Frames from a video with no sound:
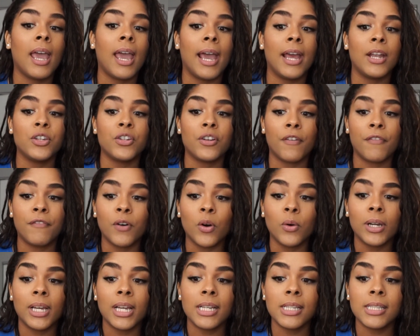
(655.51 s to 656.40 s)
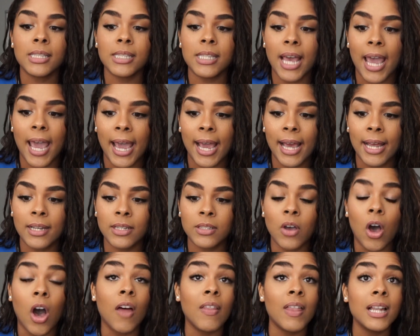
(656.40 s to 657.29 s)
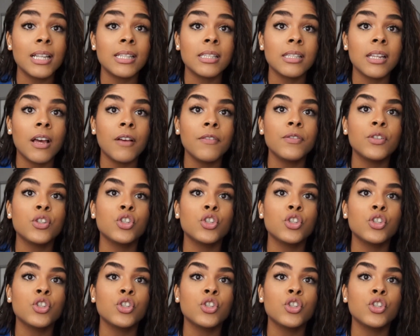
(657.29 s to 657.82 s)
and your focus and all that stuff.